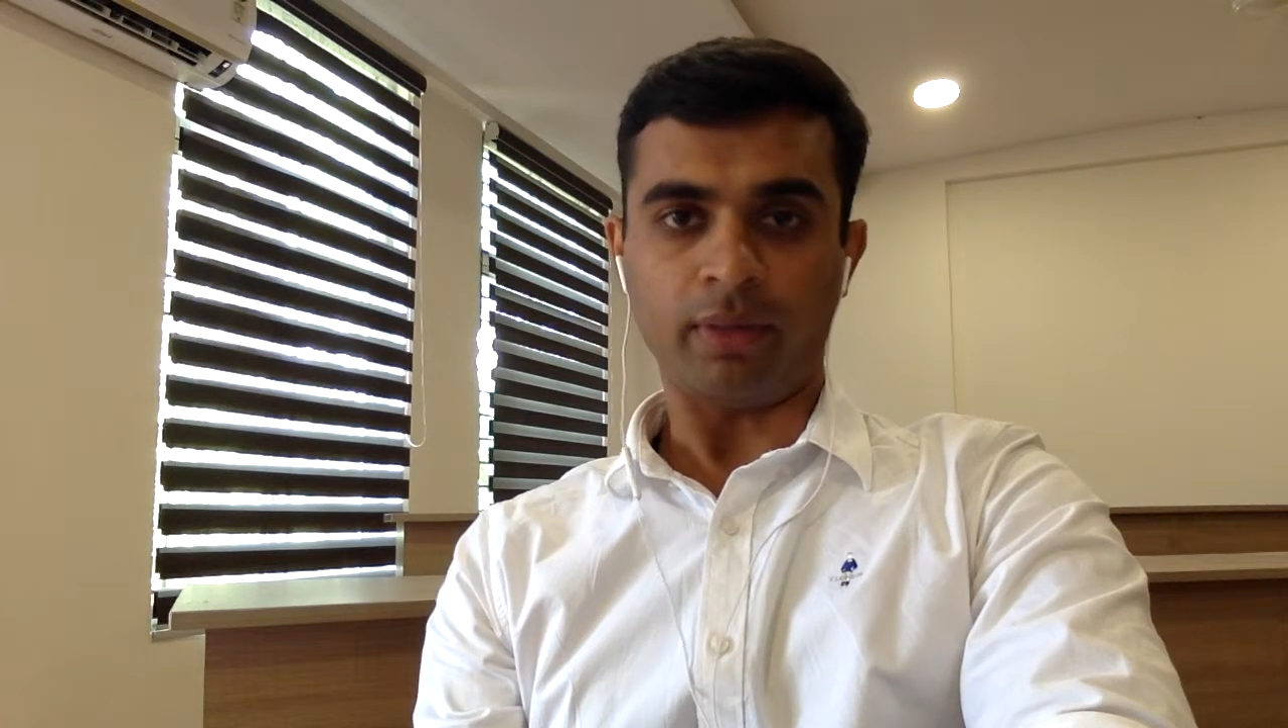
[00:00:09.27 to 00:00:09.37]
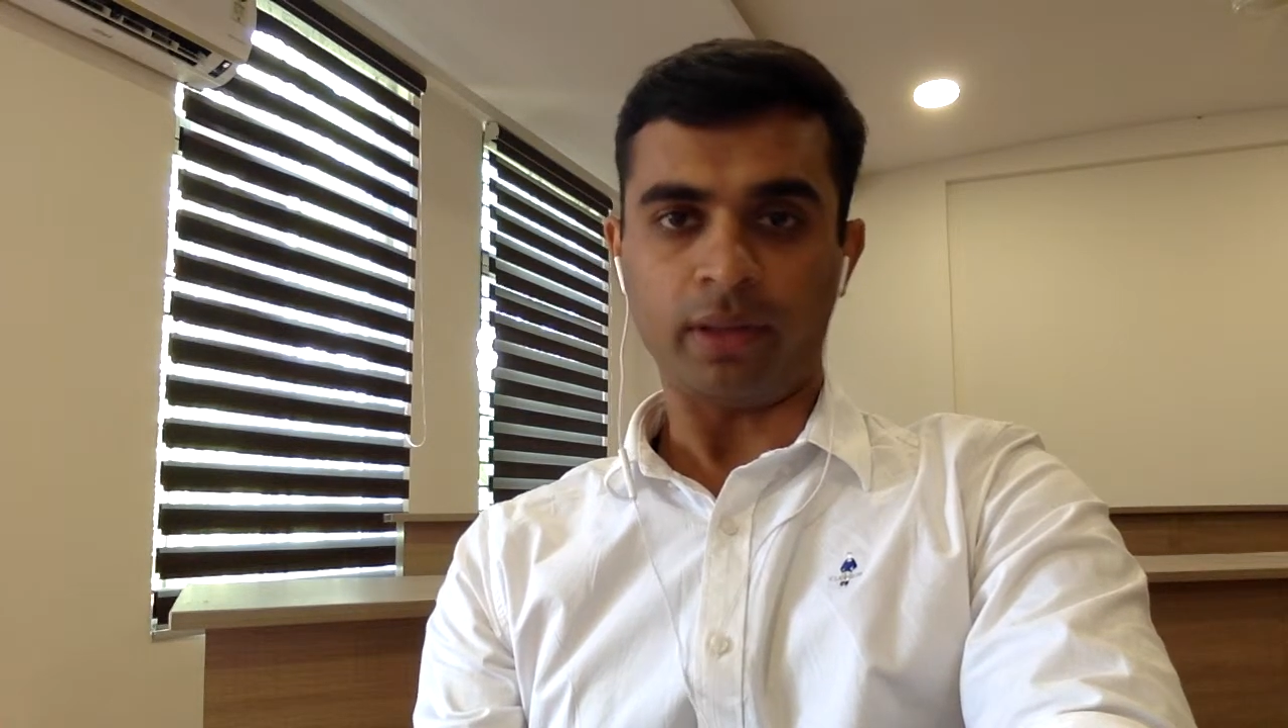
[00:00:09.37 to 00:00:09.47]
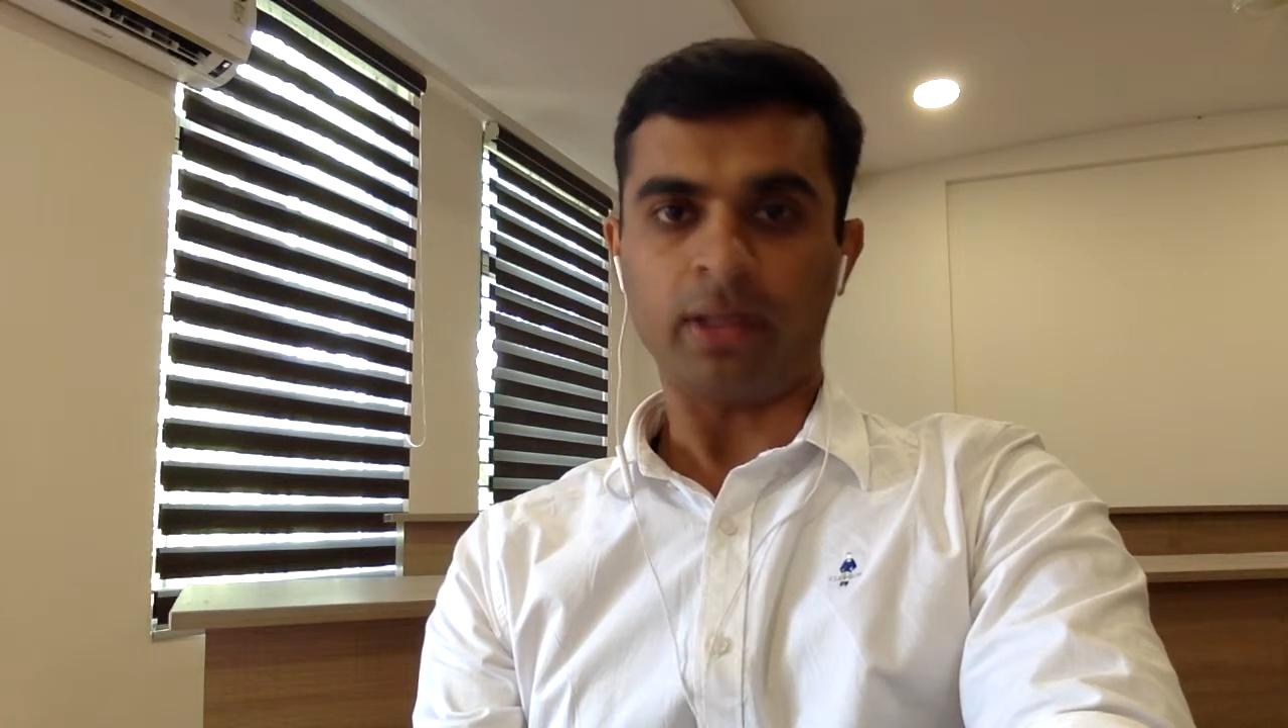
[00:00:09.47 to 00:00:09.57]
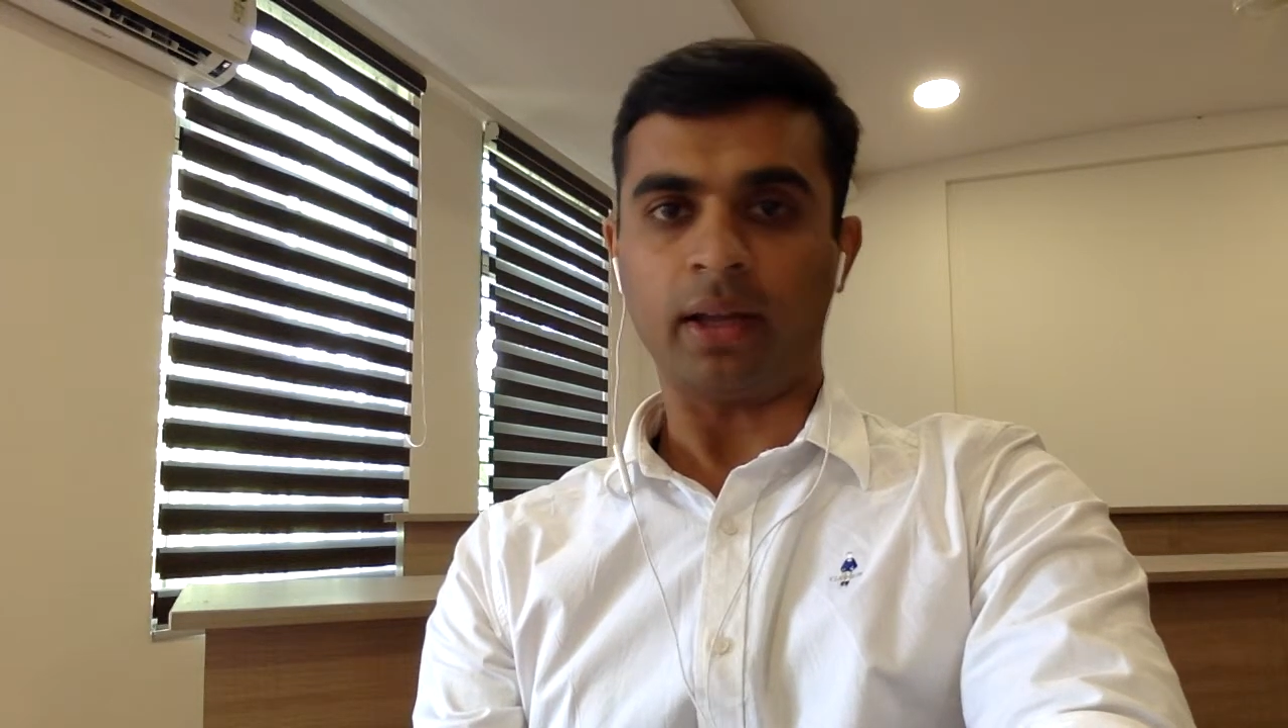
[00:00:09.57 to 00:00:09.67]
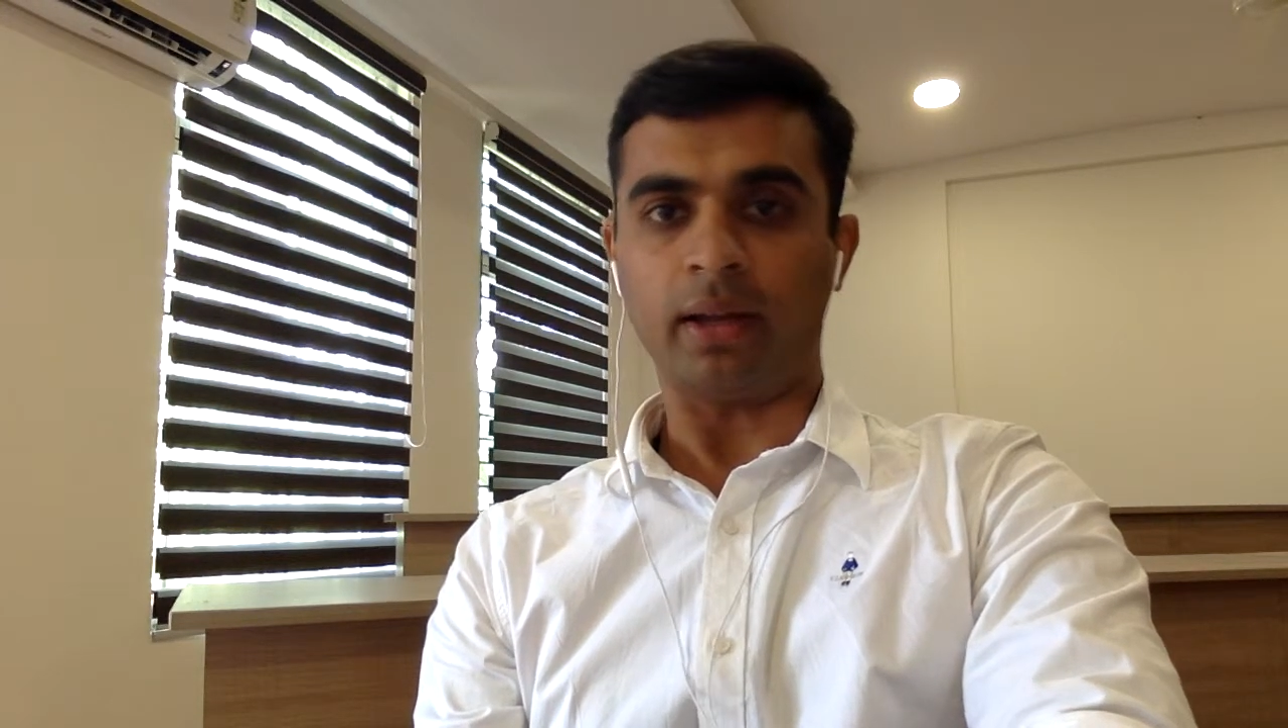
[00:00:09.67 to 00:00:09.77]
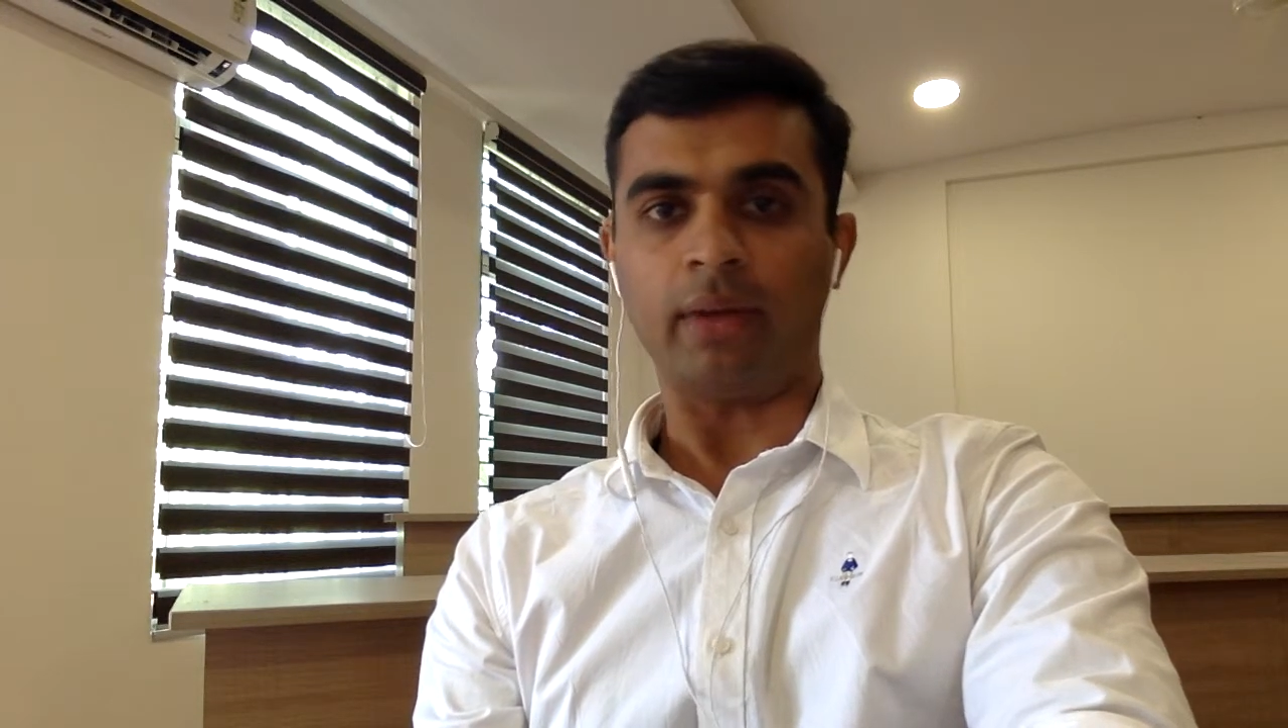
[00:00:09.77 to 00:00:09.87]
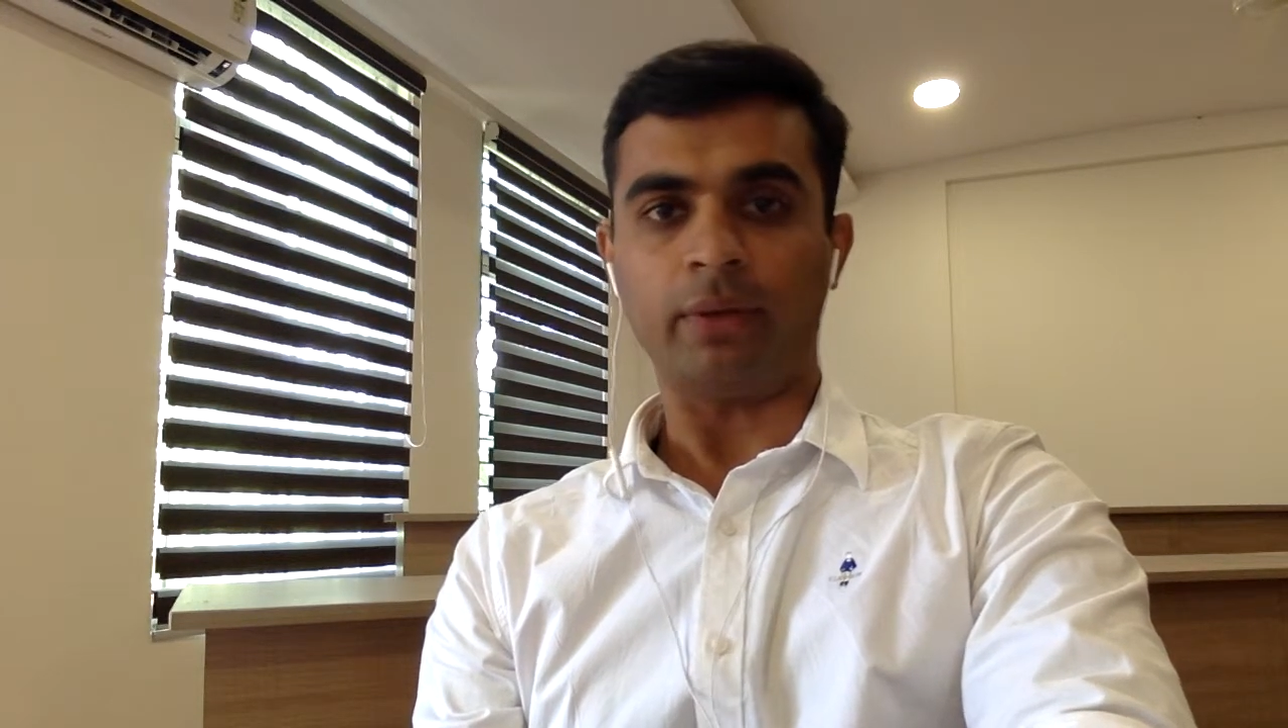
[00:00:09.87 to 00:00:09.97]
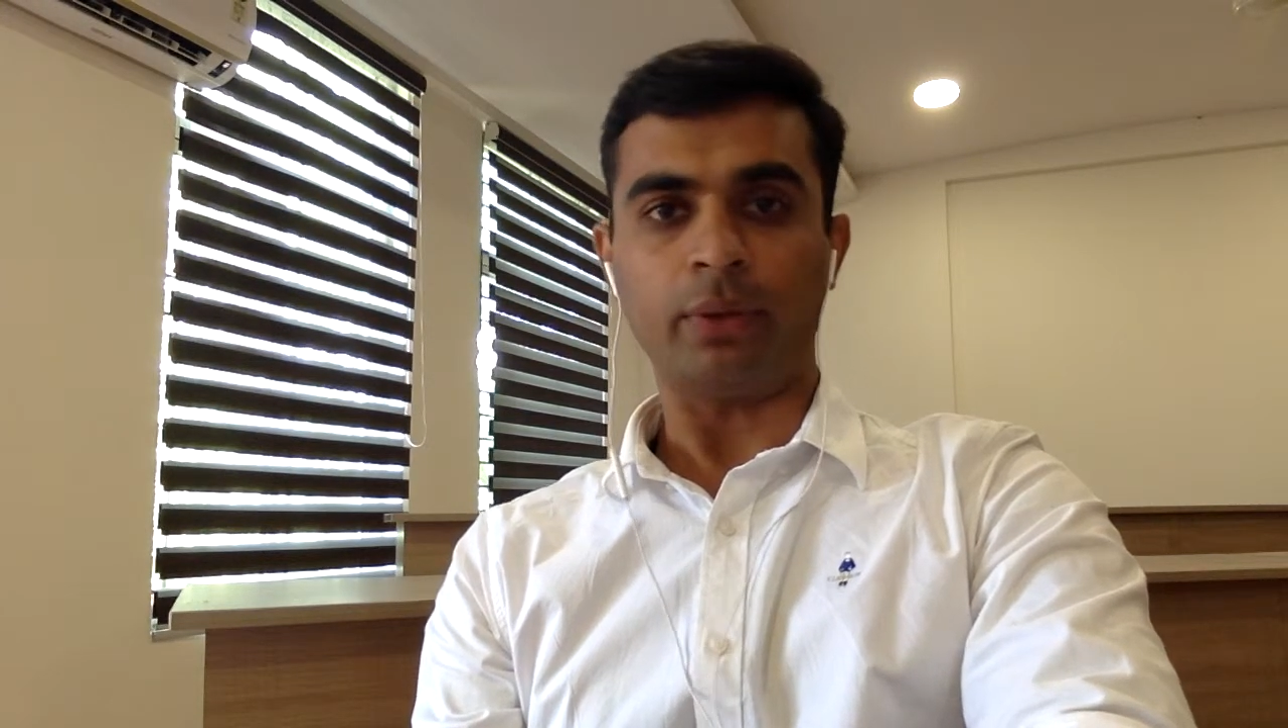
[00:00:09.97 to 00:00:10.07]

phase I have